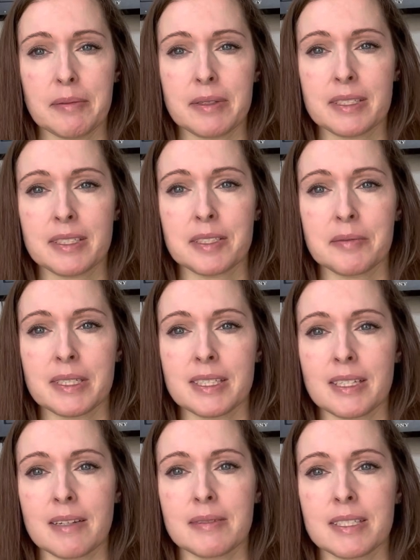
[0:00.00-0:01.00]
consuming.
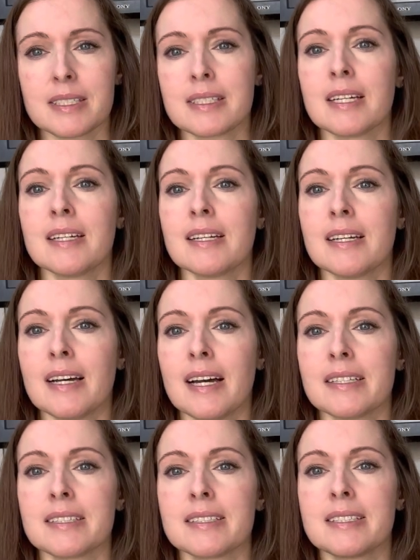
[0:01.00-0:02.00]
So I
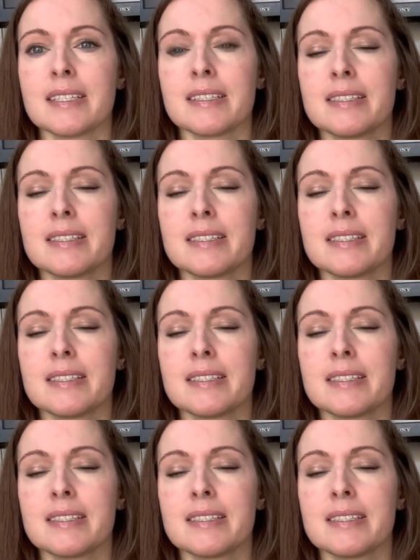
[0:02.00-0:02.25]
just tend to